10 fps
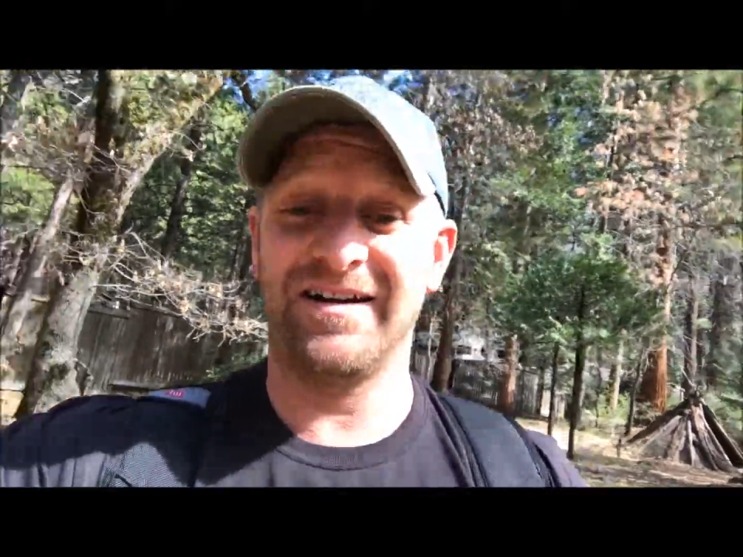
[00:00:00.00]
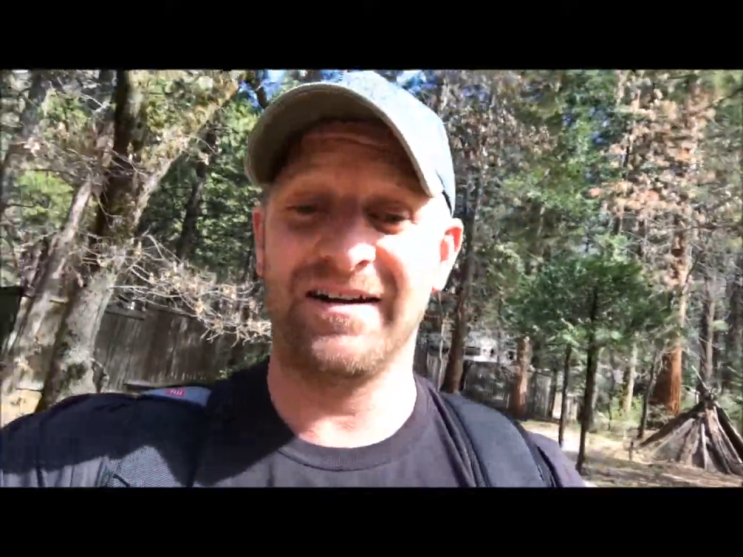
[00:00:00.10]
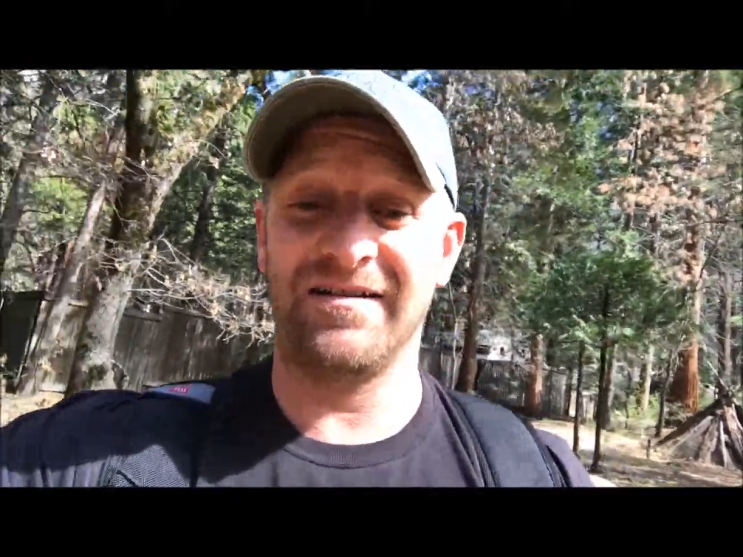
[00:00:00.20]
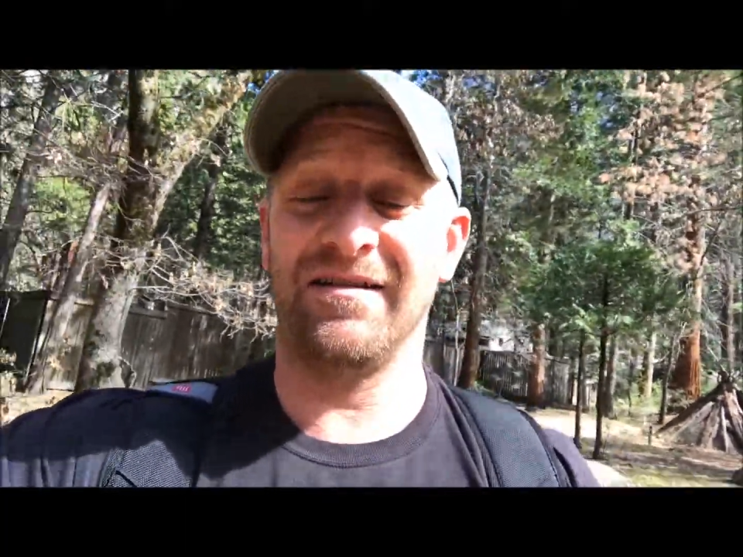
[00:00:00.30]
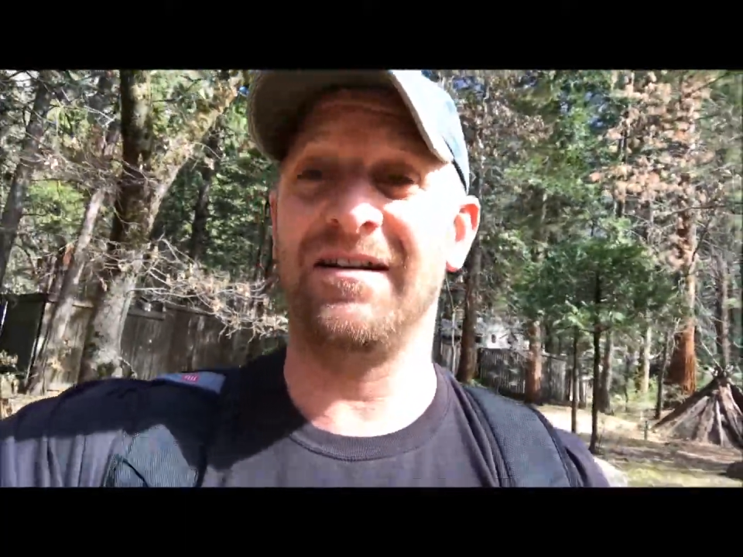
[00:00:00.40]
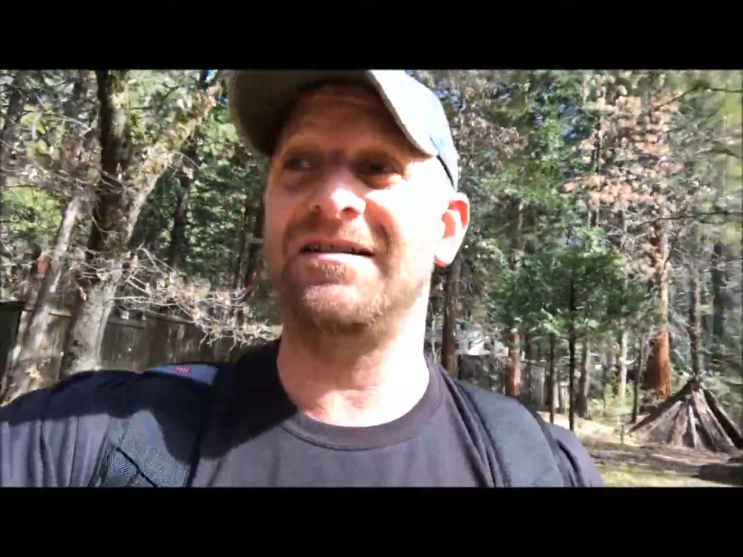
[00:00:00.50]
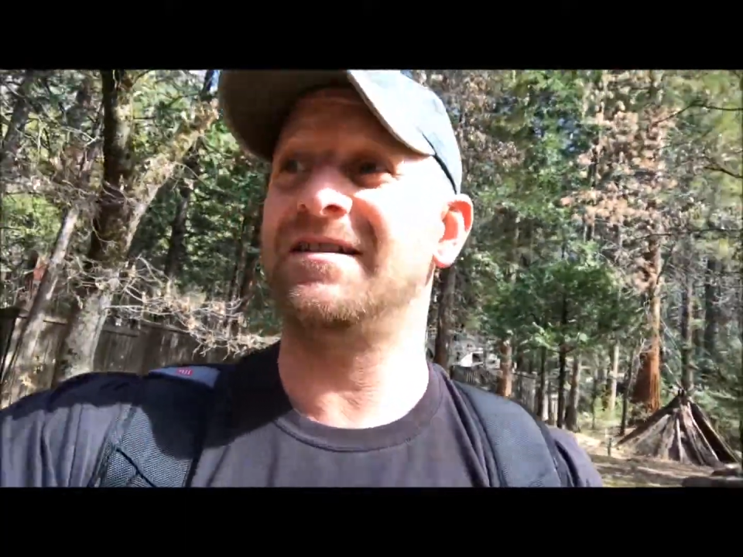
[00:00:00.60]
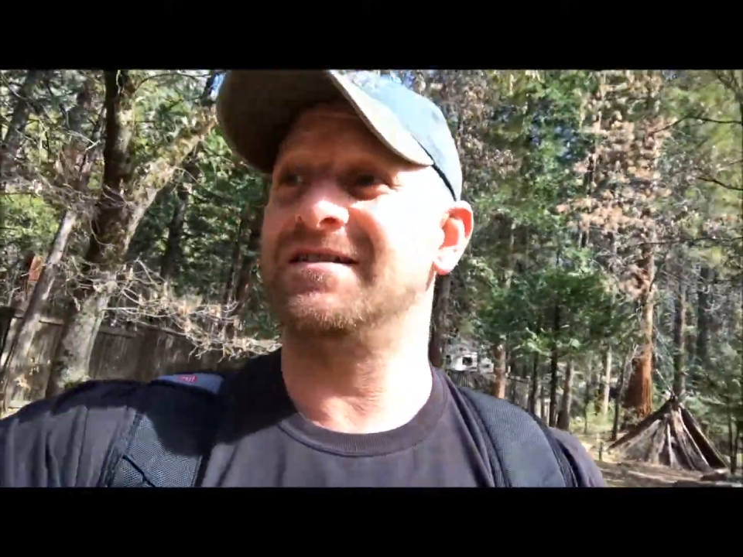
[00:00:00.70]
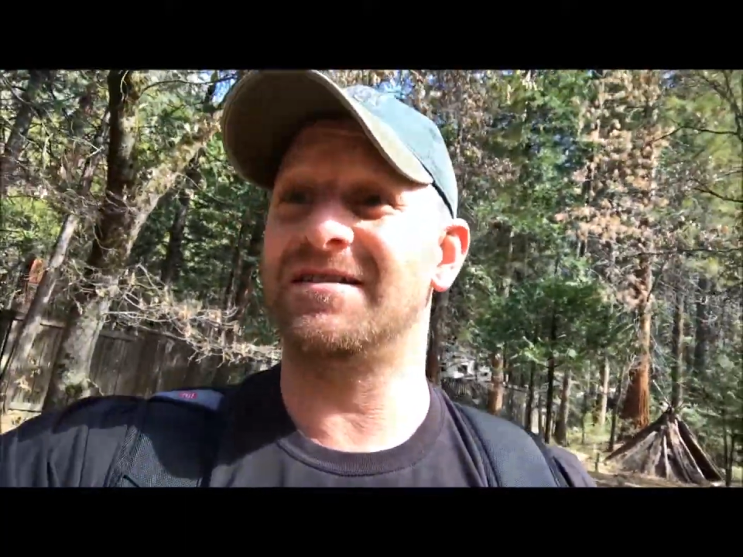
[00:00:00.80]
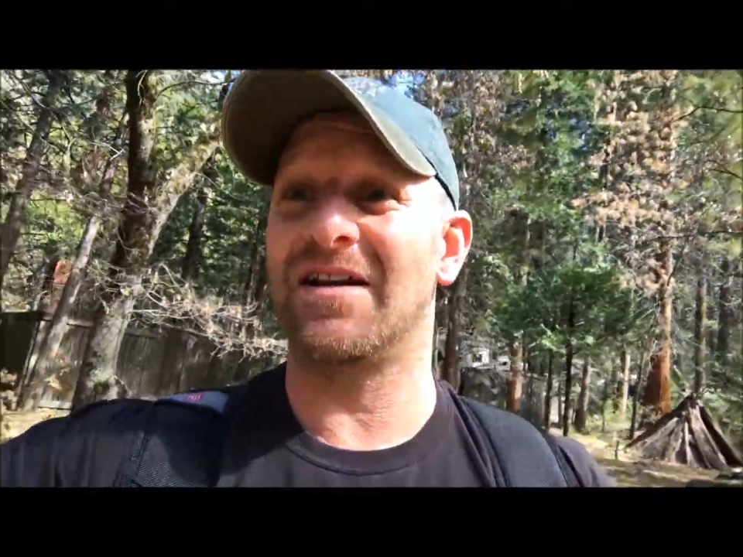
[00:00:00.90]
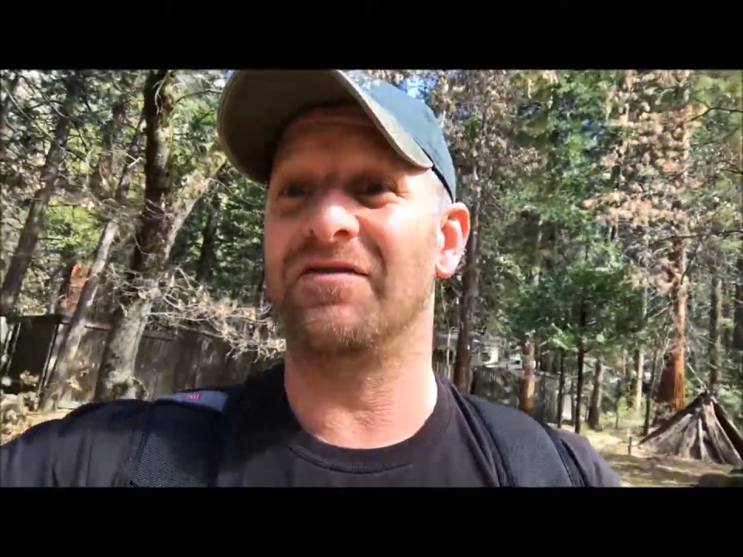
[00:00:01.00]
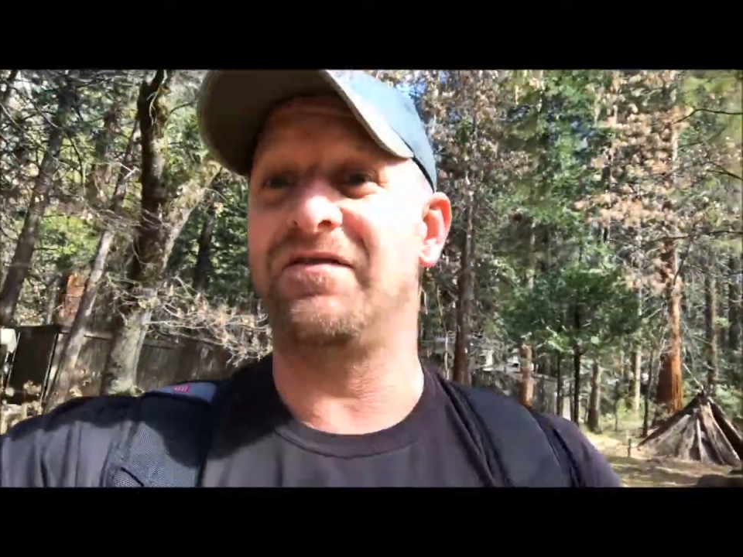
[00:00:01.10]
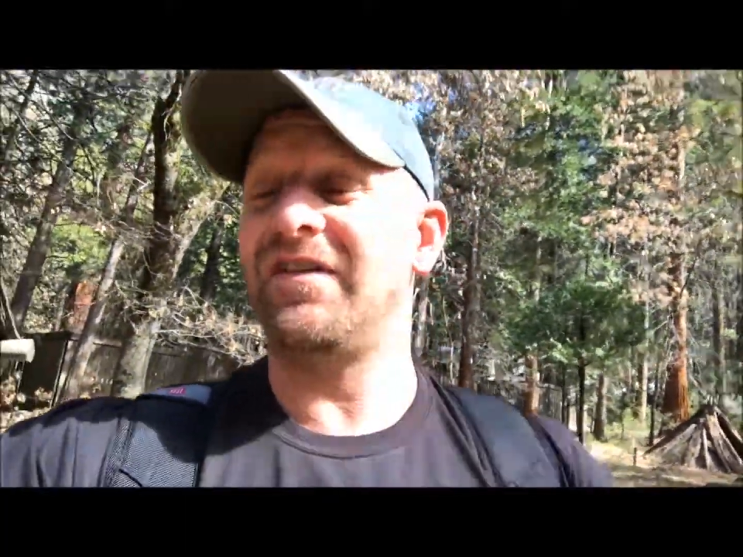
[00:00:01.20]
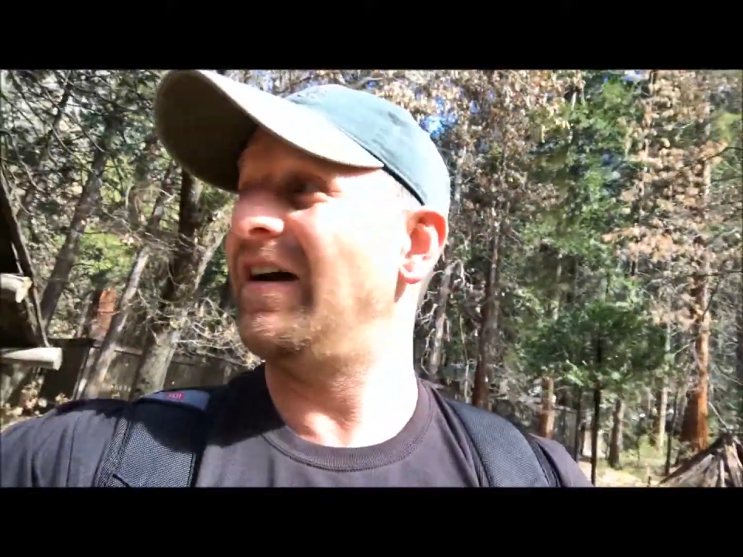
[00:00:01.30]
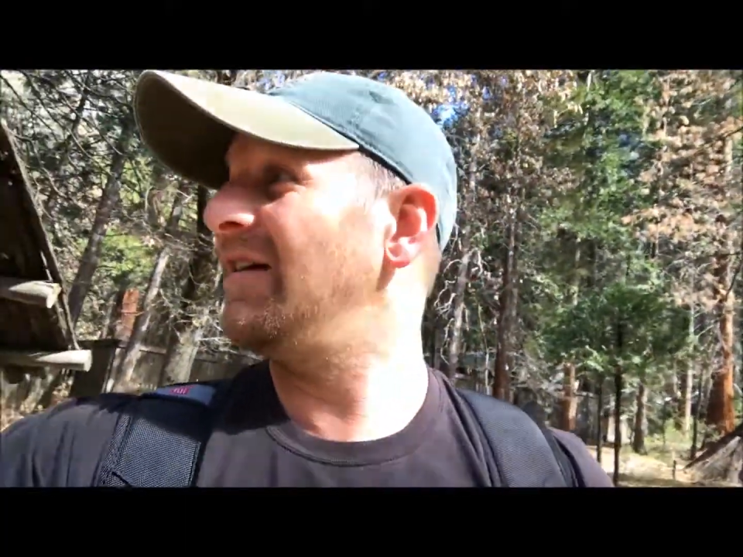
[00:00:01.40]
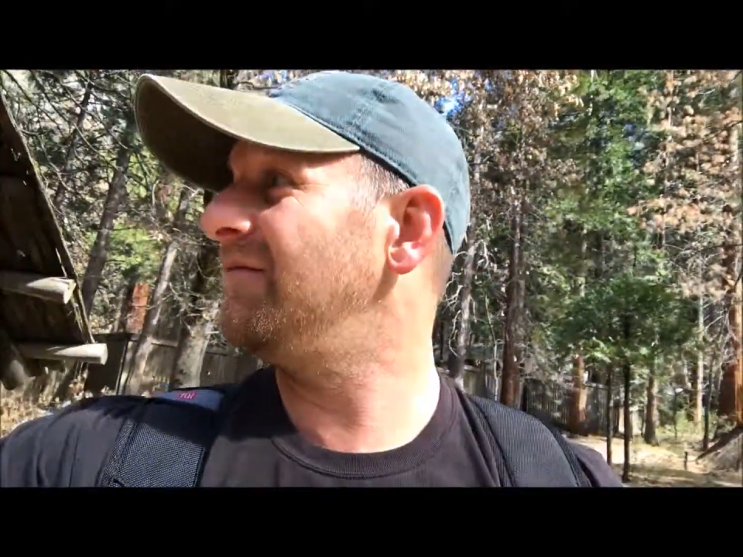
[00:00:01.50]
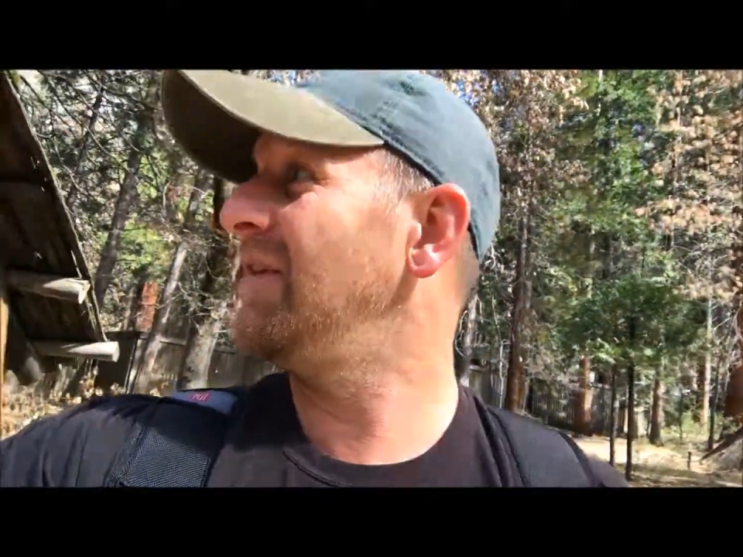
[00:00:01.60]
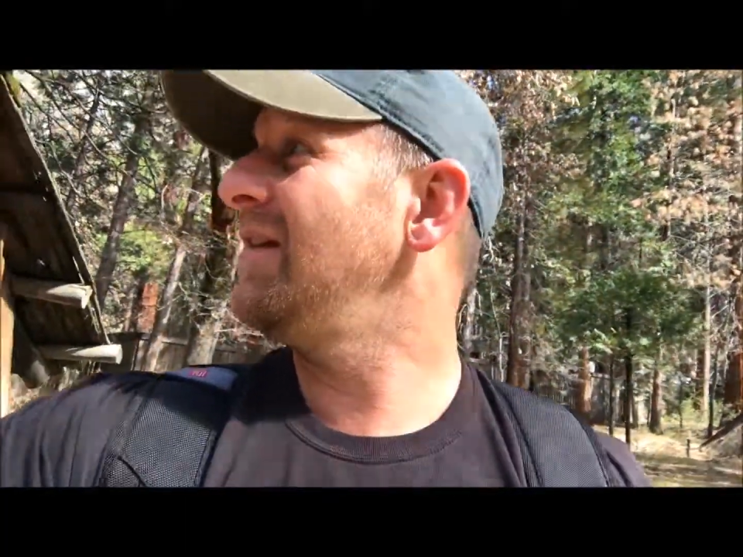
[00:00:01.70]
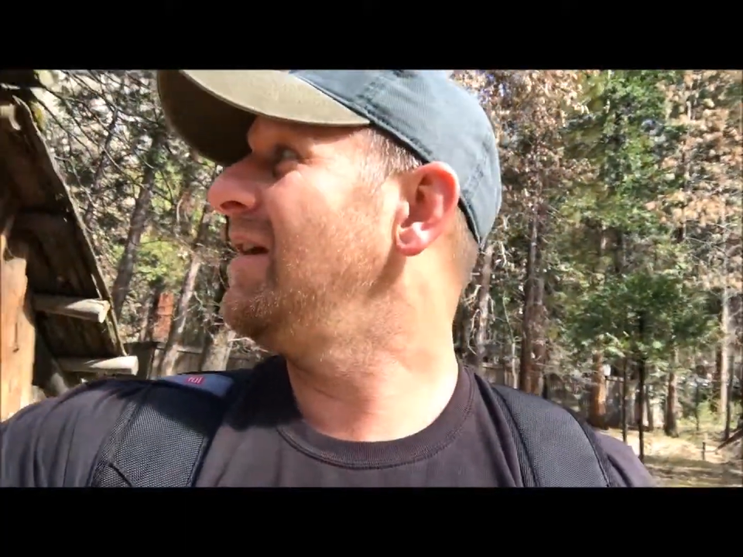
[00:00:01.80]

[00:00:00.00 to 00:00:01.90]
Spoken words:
in 1975.